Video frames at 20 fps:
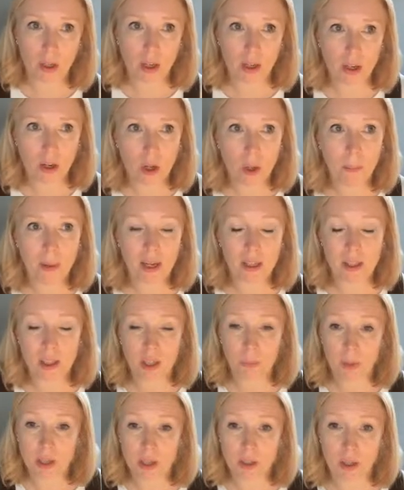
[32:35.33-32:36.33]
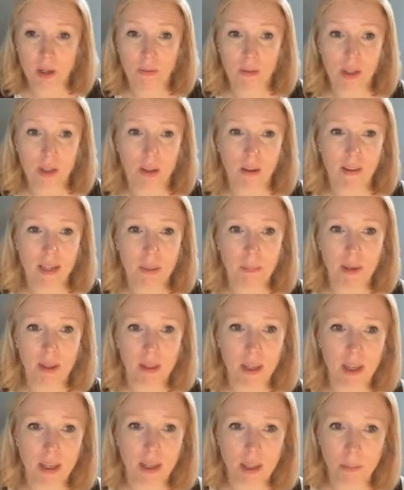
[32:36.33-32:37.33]
And I know Maxine went over the slides, but I
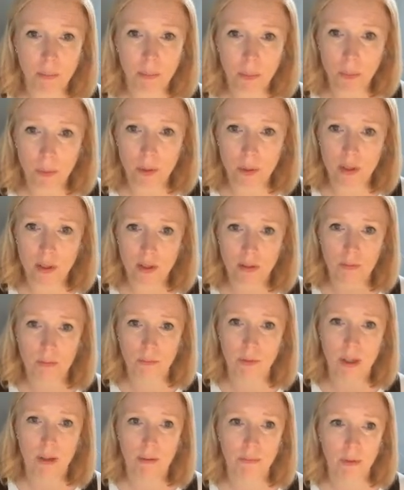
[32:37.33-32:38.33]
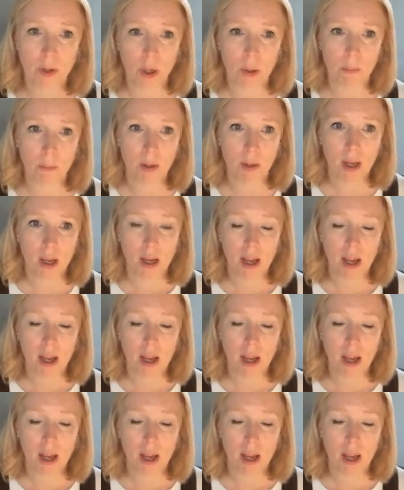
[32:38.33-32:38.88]
think it's important to reaffirm